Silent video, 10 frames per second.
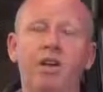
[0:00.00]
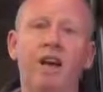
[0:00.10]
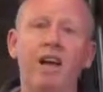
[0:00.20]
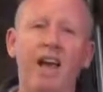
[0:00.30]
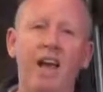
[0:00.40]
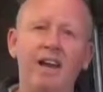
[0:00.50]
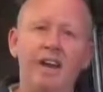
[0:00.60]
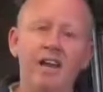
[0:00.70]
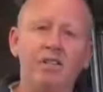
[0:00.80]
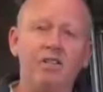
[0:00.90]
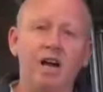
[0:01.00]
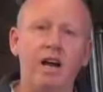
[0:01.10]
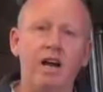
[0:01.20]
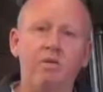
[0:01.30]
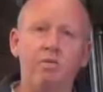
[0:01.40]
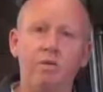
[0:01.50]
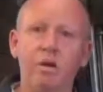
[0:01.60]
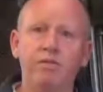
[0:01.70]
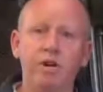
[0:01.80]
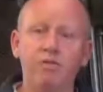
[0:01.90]
okay, and each day,
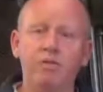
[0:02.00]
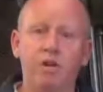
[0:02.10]
one of those